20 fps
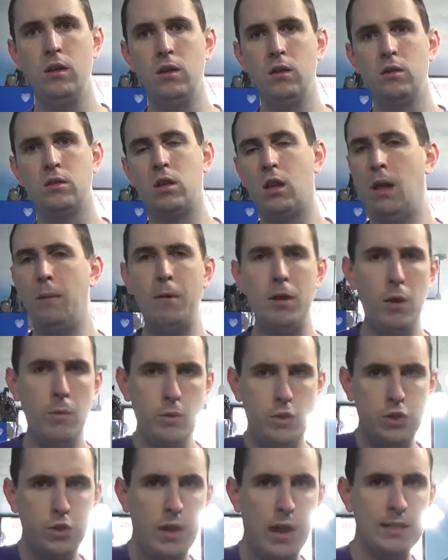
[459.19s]
So let me know
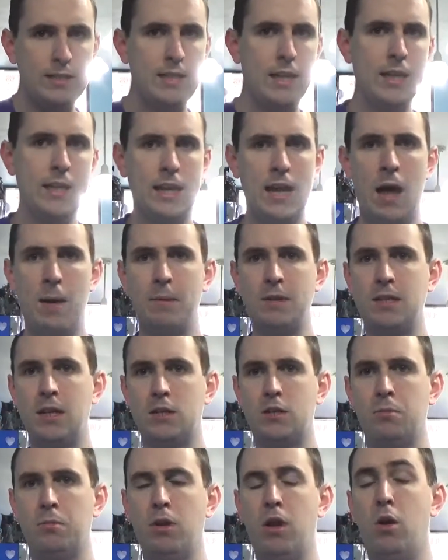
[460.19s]
what you guys think in the comment
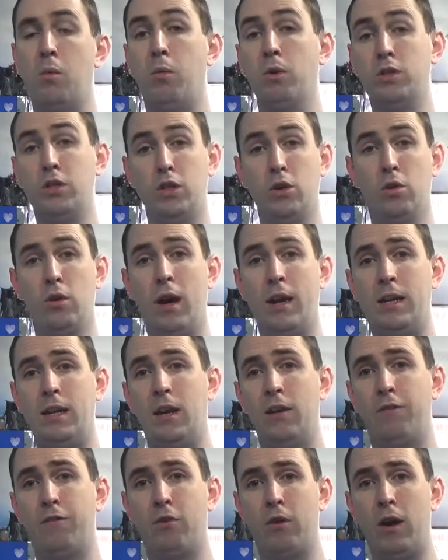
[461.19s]
section below. What's your
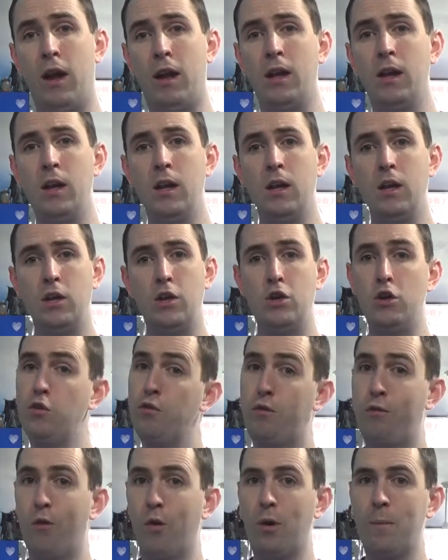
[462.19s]
idea for a new
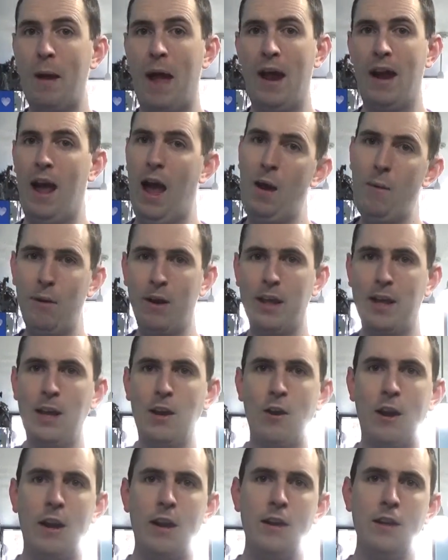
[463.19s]
format? I want to
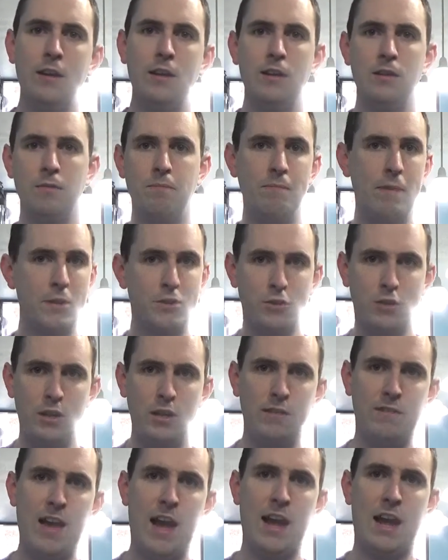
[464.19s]
hear it. Make sure to
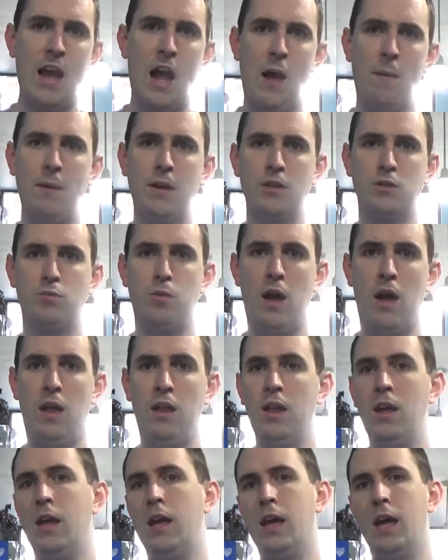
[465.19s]
leave that comment as
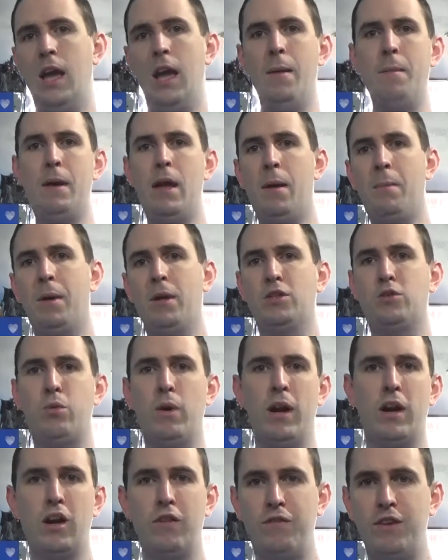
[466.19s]
well. Hit me up on
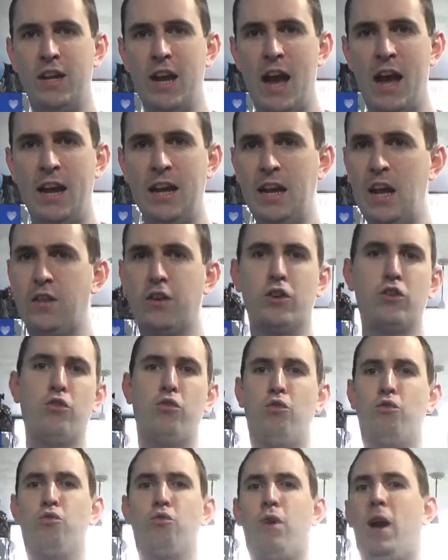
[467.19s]
Twitter if you got any other
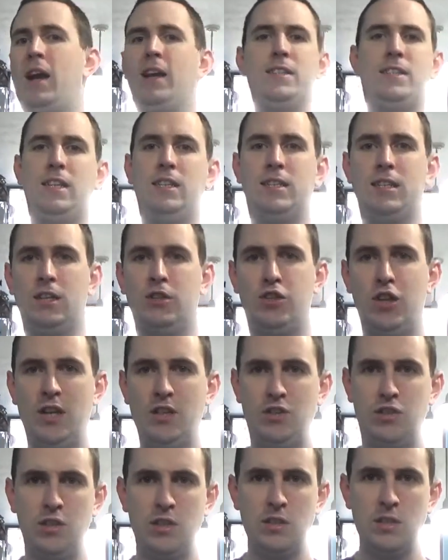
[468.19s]
crazy
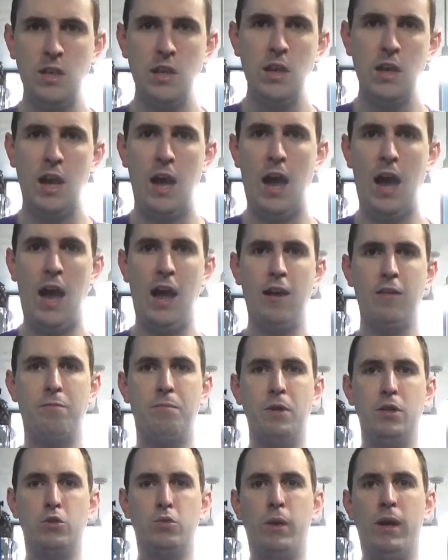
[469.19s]
suggestions. I have
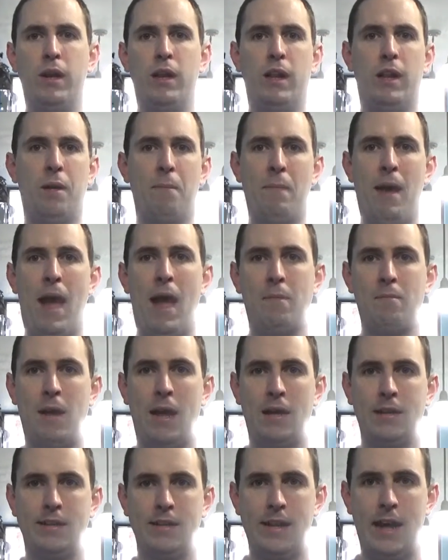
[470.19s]
been tweeting like a
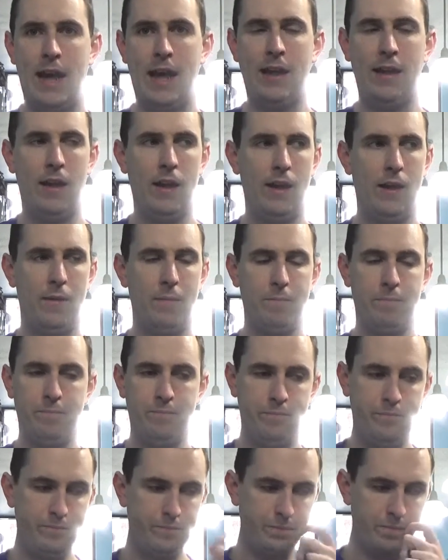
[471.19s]
madman today.
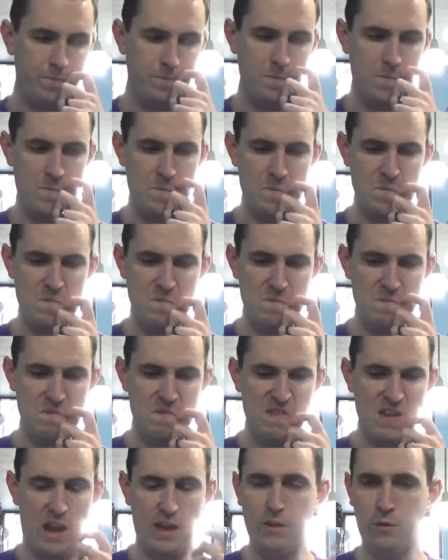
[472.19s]

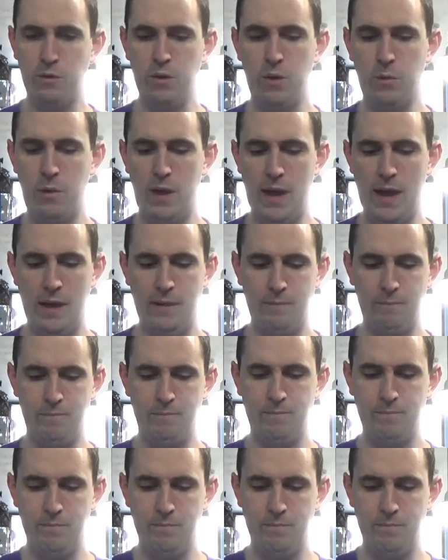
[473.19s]
I don't know why.